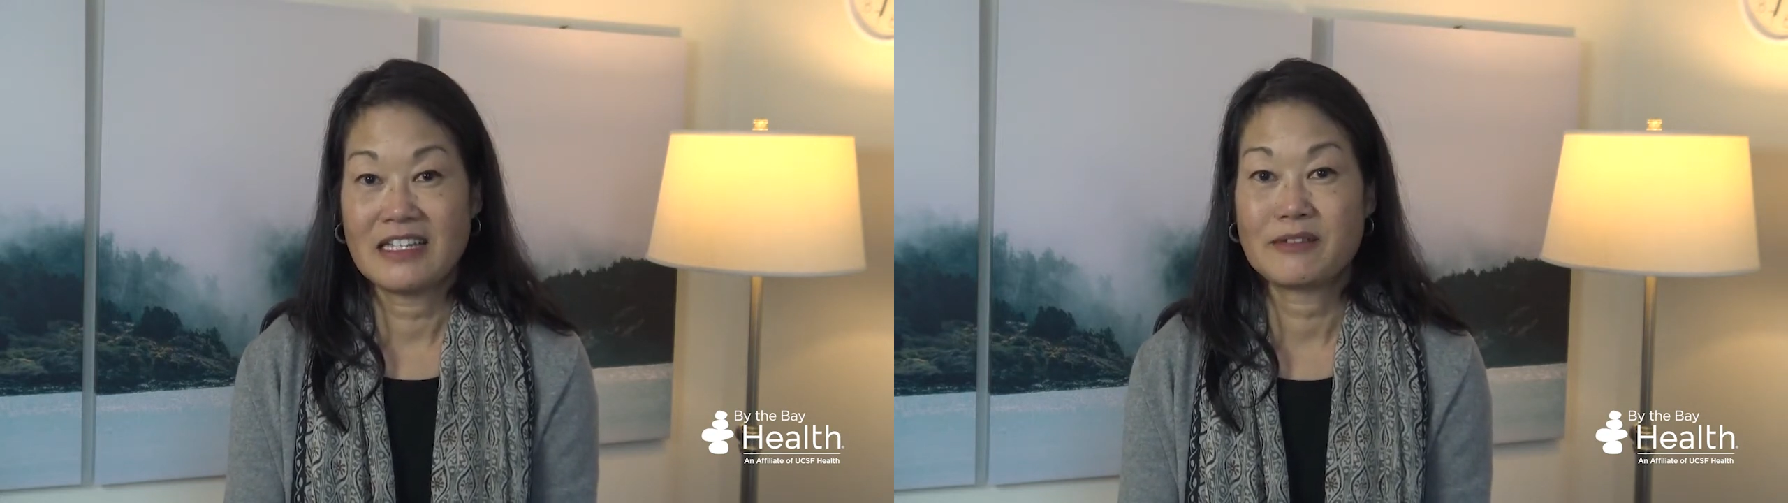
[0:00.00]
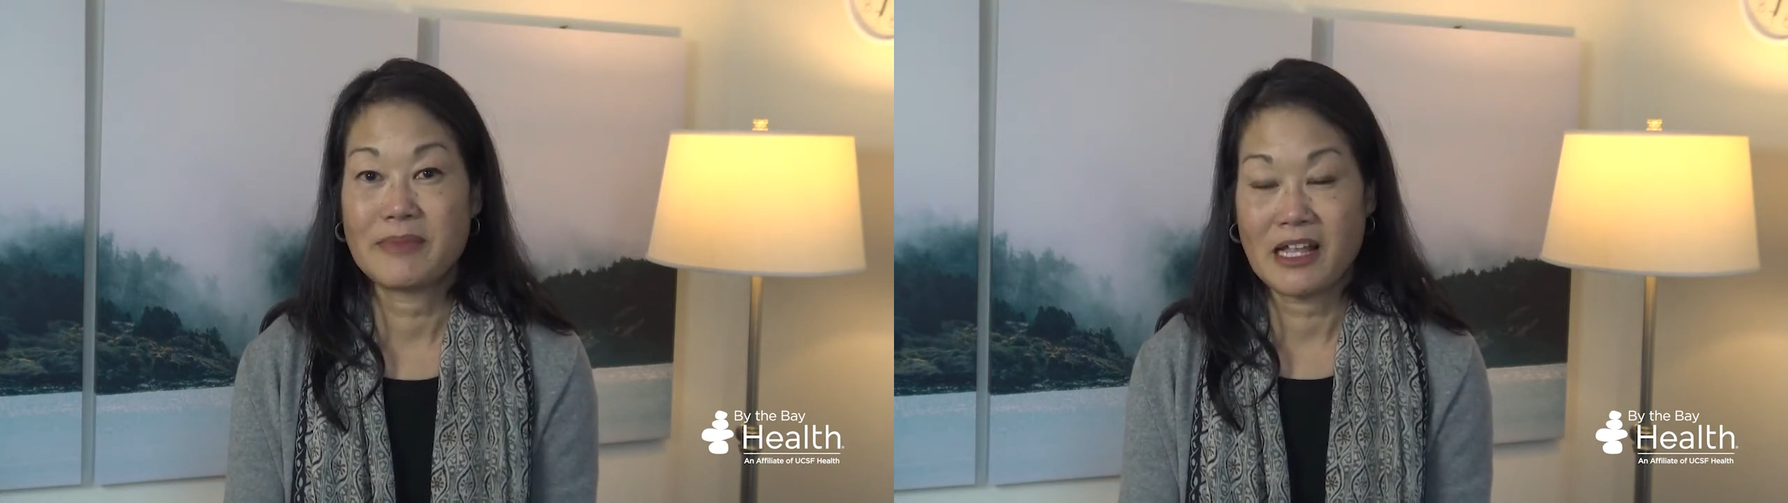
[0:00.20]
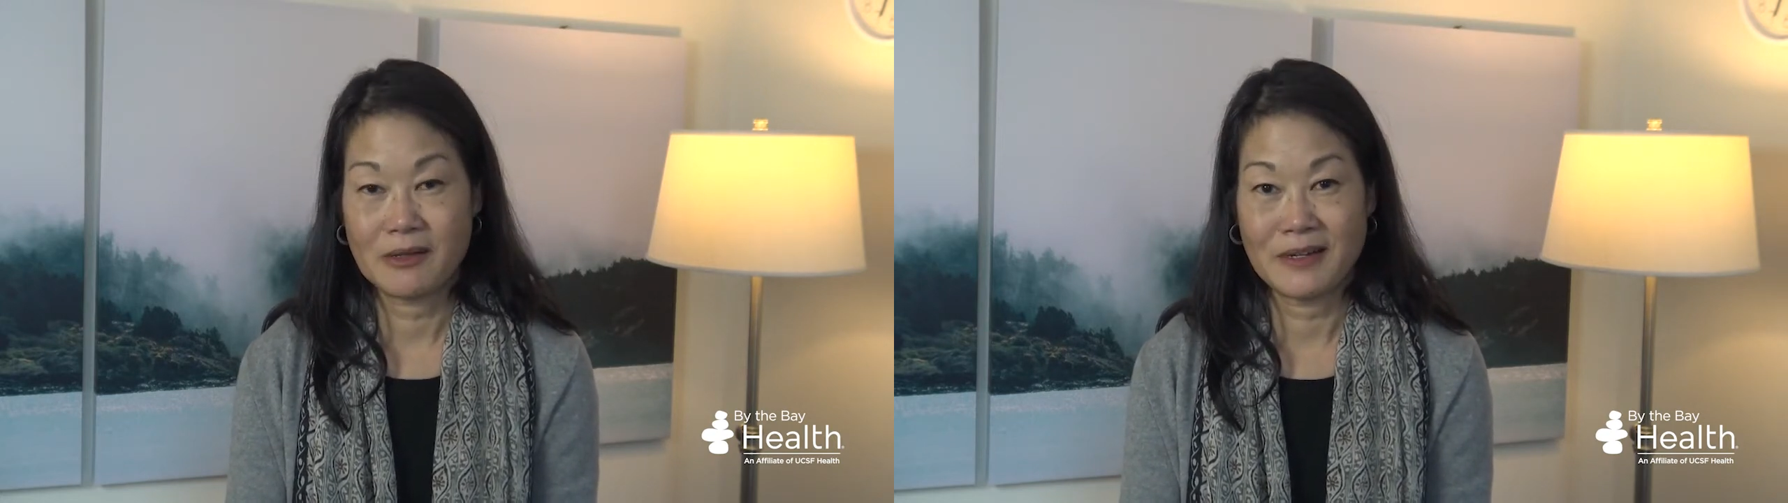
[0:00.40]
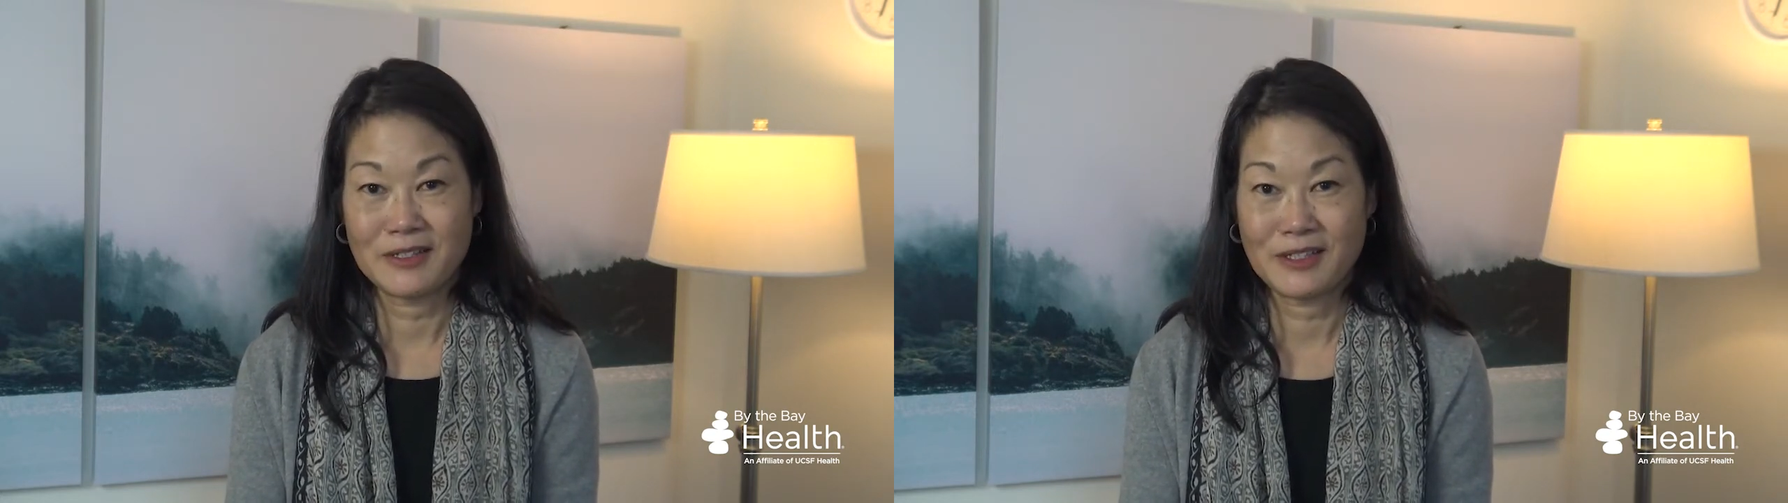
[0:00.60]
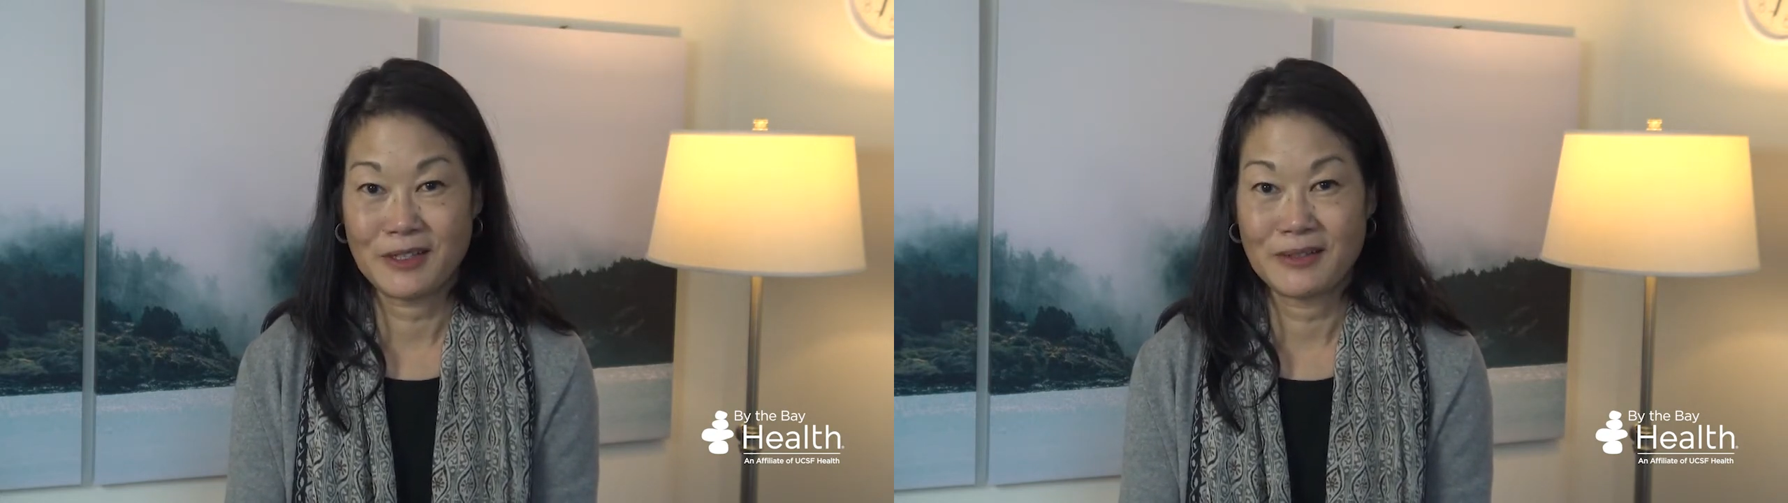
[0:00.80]
in Palo
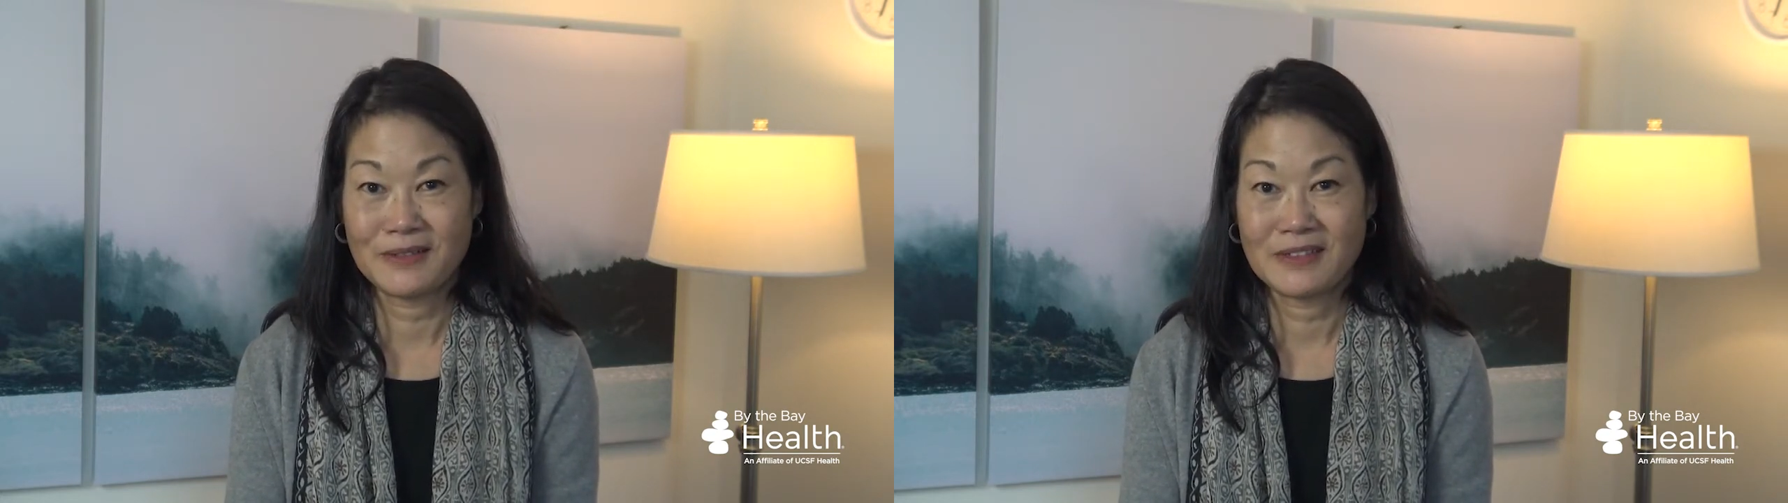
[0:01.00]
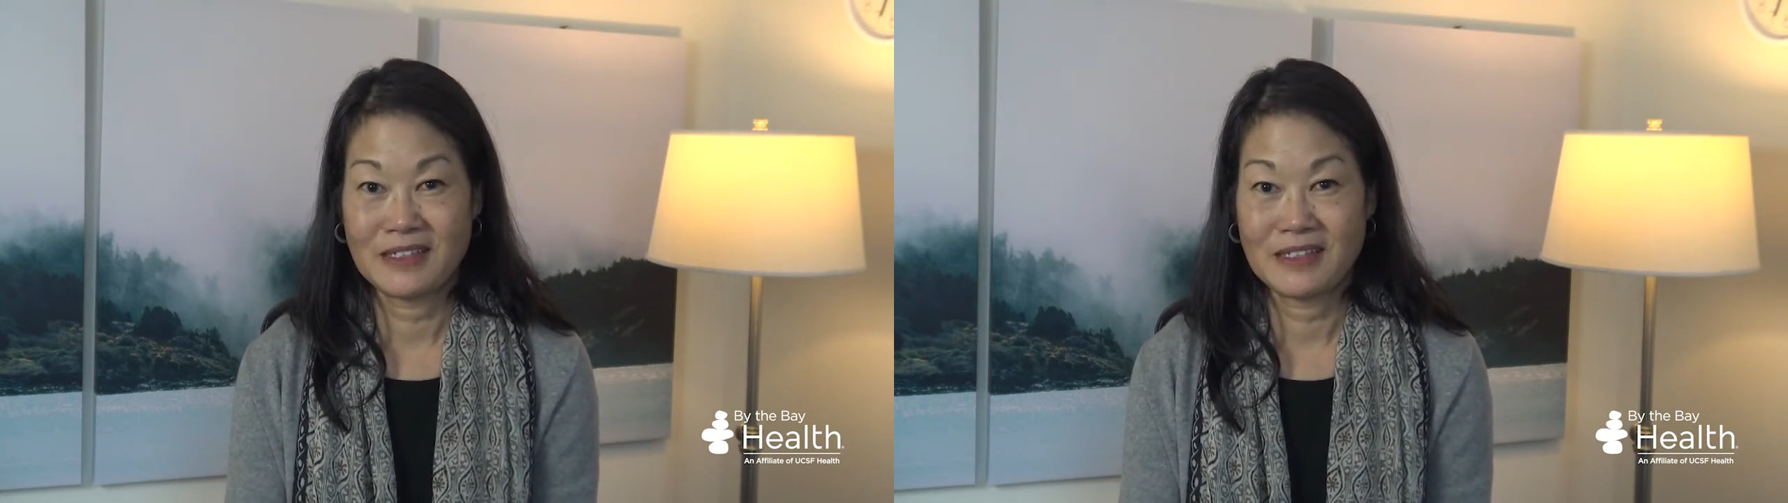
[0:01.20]
Alto.